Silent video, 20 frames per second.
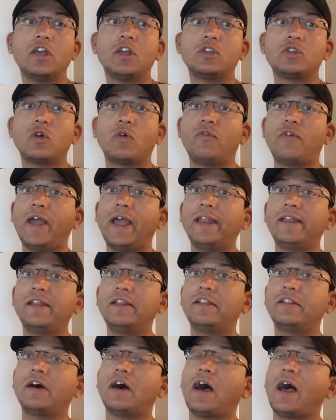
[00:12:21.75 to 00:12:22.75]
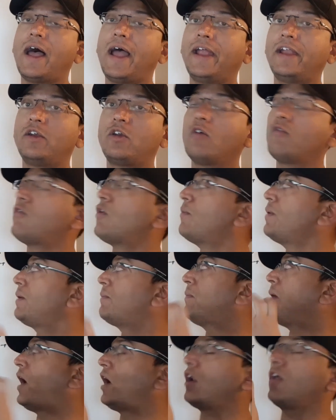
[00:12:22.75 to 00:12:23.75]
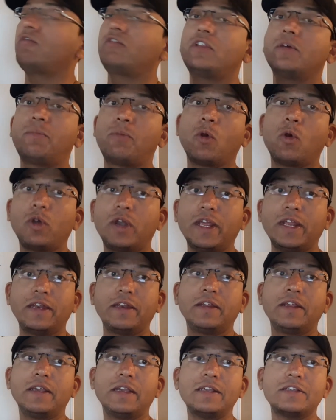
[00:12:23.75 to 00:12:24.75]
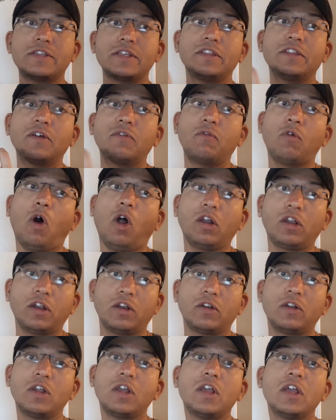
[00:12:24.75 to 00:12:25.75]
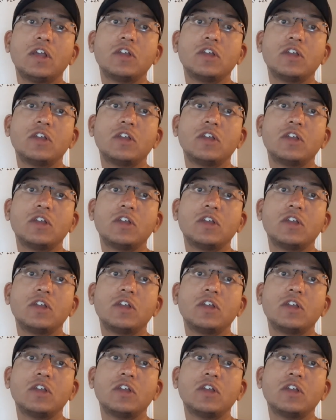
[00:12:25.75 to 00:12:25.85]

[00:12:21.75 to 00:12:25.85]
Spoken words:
So when the hydrophobic part of the protein is in the water,